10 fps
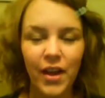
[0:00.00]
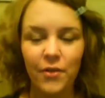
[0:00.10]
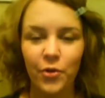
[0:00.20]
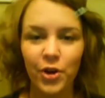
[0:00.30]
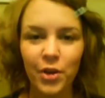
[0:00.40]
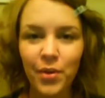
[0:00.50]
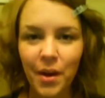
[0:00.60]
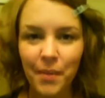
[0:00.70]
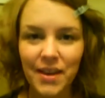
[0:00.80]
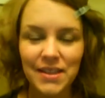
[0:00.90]
Okay, I've already
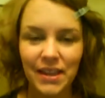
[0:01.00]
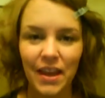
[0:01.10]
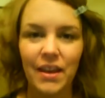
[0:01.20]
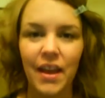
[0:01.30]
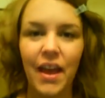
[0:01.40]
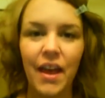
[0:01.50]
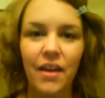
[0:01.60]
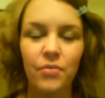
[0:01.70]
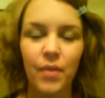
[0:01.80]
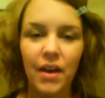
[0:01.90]
prepped my skin. I
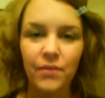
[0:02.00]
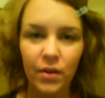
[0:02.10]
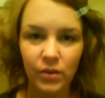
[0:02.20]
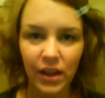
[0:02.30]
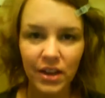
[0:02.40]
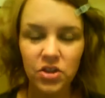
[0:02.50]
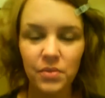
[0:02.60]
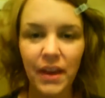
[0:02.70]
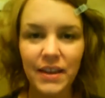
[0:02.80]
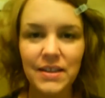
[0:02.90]
have my
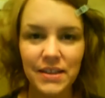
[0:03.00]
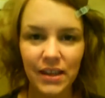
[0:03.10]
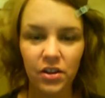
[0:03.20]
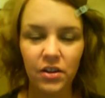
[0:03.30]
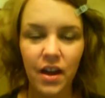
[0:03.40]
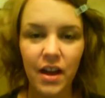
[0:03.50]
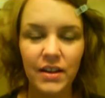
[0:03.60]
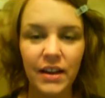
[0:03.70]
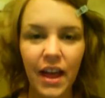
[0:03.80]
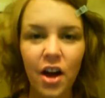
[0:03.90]
foundation, my concealer
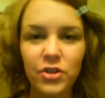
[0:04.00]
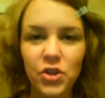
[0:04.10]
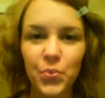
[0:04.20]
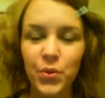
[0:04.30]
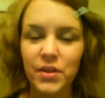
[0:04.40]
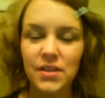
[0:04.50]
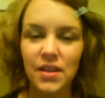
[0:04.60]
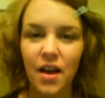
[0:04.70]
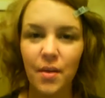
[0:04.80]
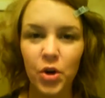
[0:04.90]
on, and I also put
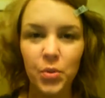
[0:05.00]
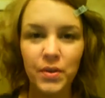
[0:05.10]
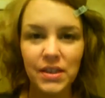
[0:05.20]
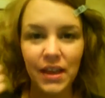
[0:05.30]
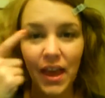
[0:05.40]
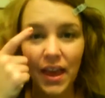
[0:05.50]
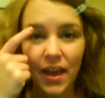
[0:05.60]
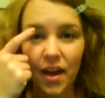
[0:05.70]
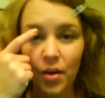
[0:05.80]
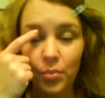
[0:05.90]
some Urban
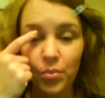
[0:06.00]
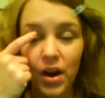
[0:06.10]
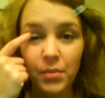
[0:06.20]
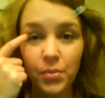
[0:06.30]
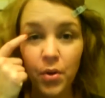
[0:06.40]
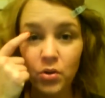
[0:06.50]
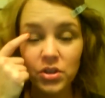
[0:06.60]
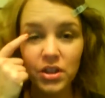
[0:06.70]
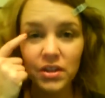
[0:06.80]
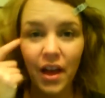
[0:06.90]
Decay primer
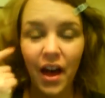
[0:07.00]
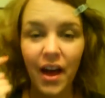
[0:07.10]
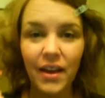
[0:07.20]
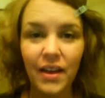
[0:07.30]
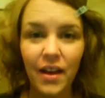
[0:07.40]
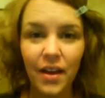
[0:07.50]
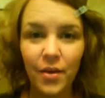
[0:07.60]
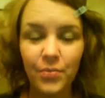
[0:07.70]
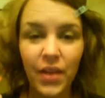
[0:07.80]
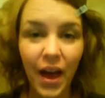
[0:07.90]
potion, the
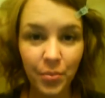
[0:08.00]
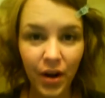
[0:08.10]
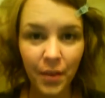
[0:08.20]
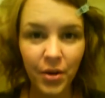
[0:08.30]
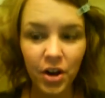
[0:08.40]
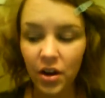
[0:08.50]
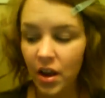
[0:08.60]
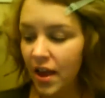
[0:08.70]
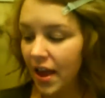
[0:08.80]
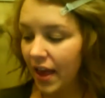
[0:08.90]
eye primer,
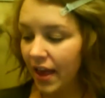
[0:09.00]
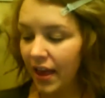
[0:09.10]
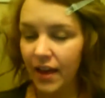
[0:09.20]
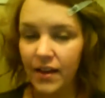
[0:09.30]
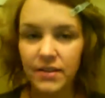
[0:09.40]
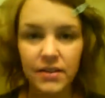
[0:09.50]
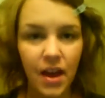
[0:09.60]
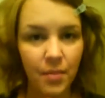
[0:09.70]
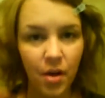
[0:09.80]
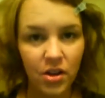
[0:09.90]
and
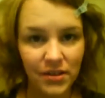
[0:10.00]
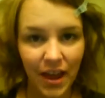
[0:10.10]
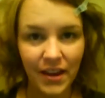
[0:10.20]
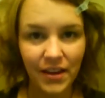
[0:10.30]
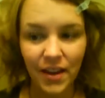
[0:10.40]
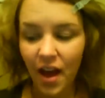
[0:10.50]
I'm all set.